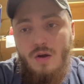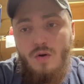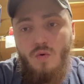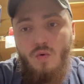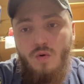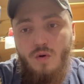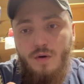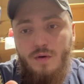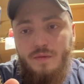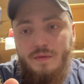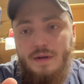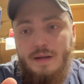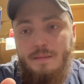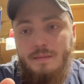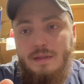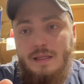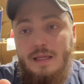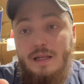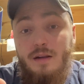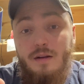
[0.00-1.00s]
or if I
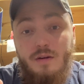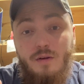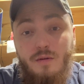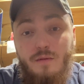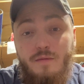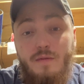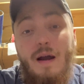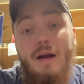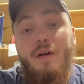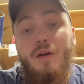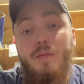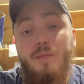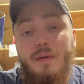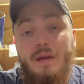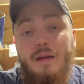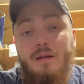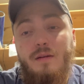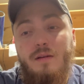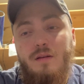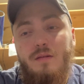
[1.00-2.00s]
need a new firing
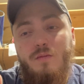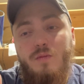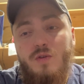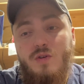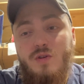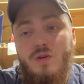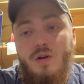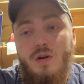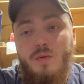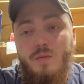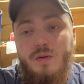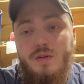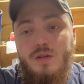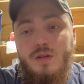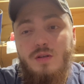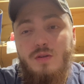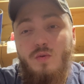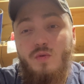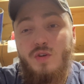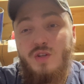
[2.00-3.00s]
pin,
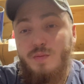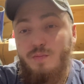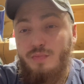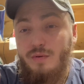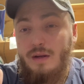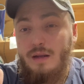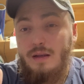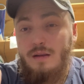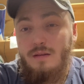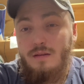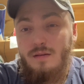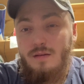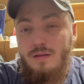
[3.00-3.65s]
or spring.